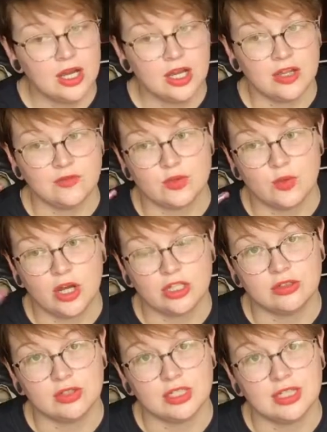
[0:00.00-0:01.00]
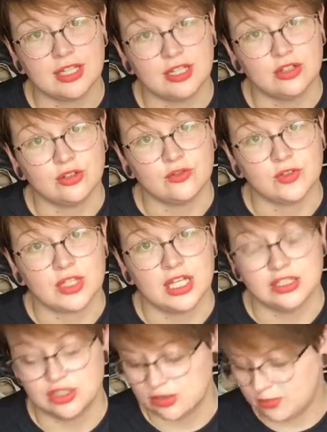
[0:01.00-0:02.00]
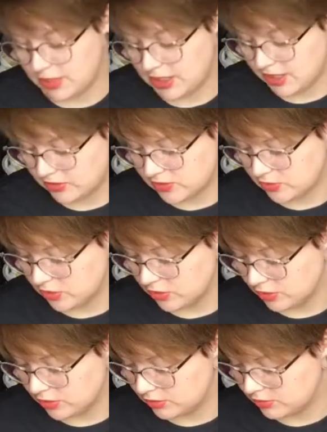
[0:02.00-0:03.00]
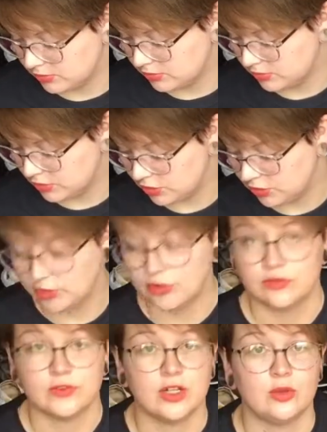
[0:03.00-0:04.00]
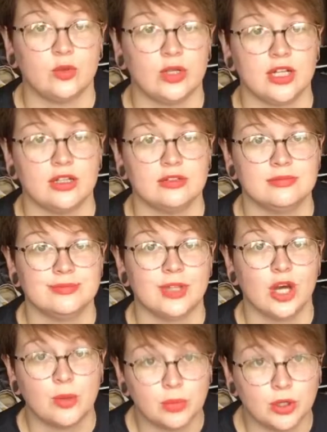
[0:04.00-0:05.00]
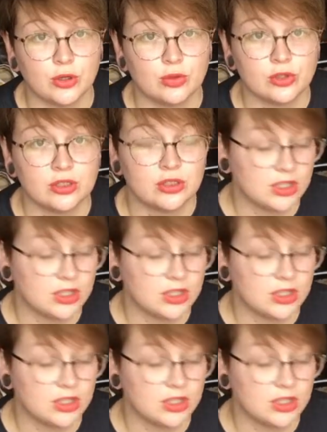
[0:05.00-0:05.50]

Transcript: If you want, you can hit that notification bell so you're notified when I upload.